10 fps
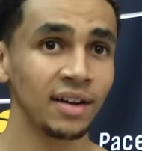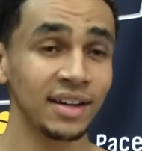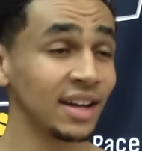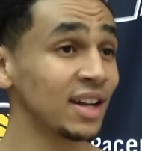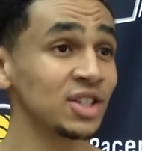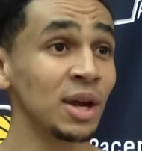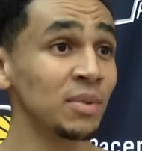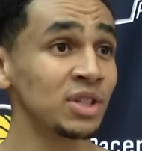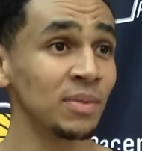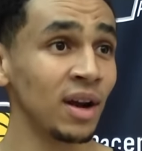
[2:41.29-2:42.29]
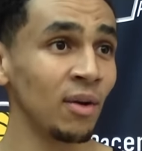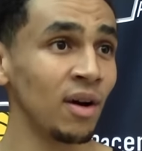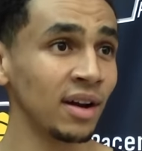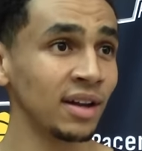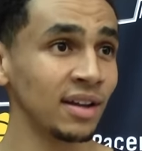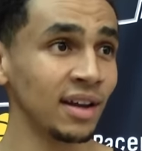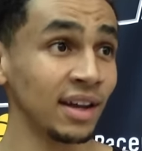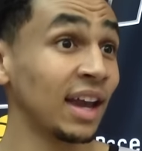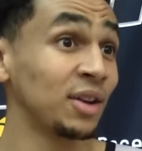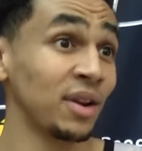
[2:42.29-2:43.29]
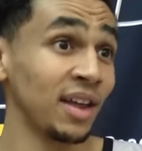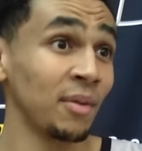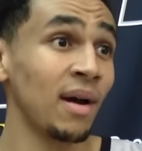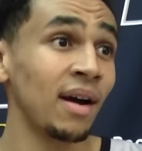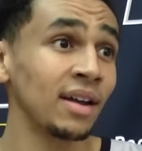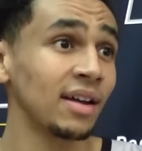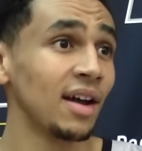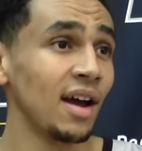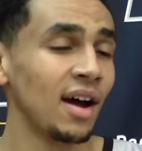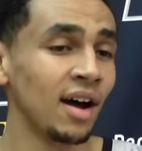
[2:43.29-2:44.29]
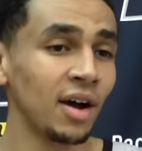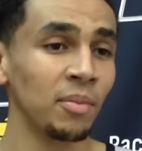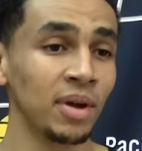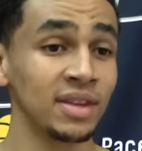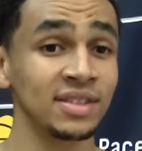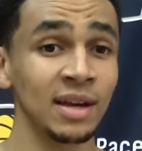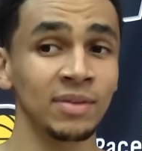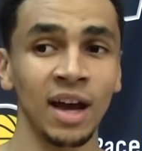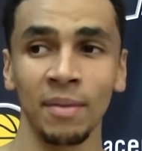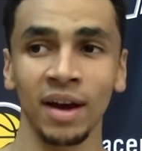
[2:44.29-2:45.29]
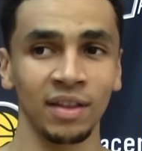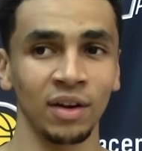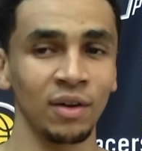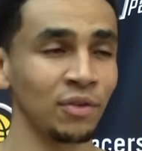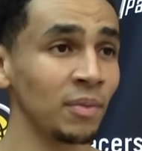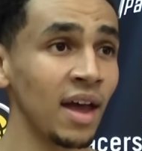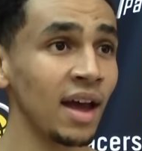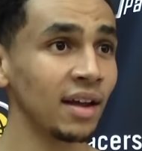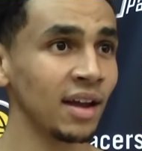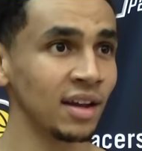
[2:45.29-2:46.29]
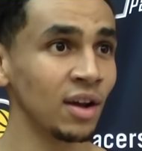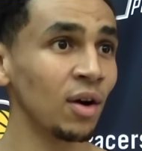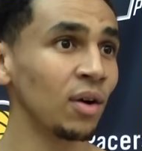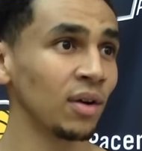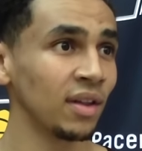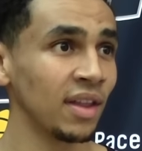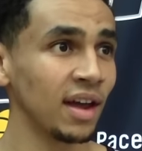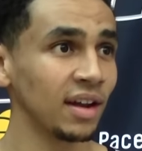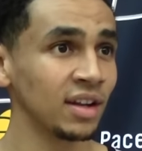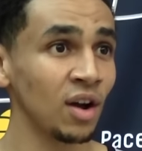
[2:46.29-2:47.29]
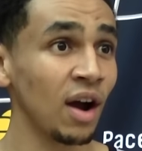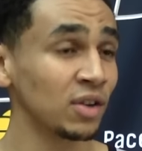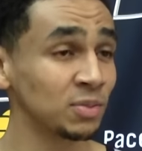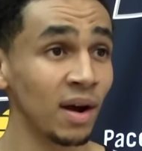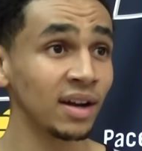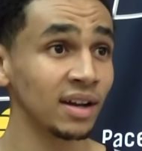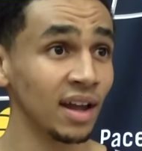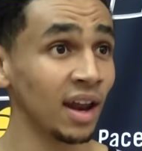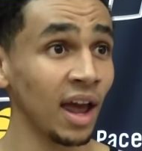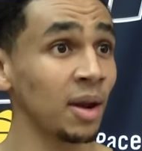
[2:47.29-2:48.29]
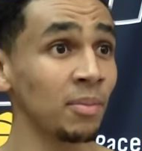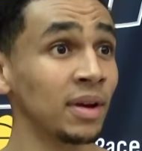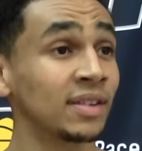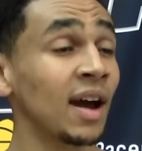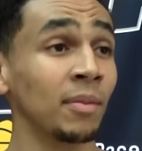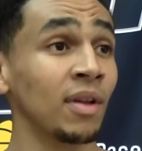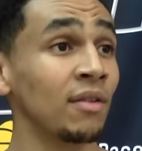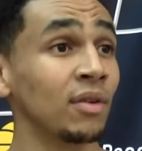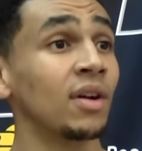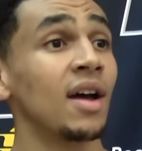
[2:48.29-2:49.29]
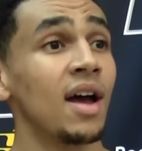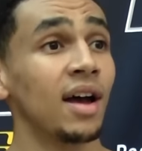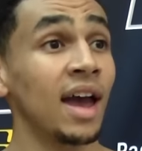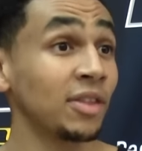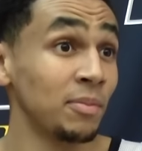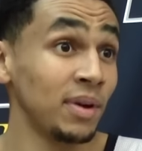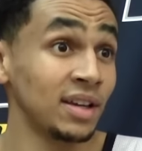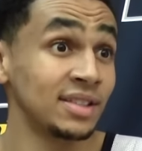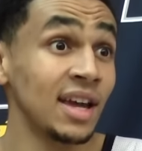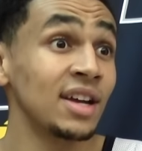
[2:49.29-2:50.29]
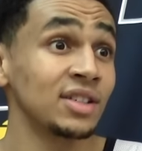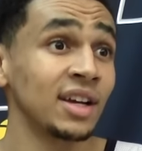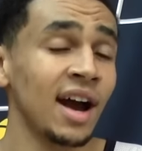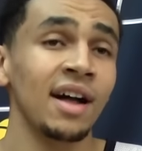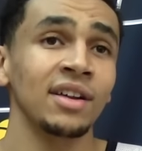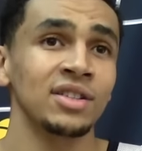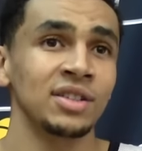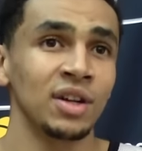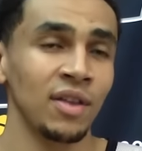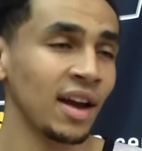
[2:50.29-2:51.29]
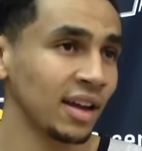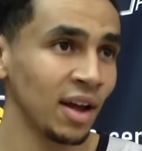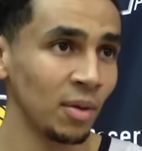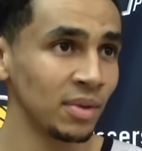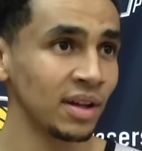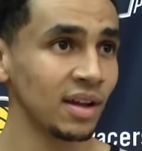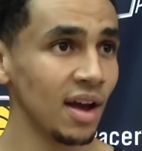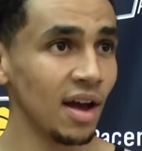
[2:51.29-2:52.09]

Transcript: Didn't get a championship that I wanted, and I can't do anything about it, but at the same time I can learn from that and know that I responded at a big time level at the biggest stage in college, and that can help me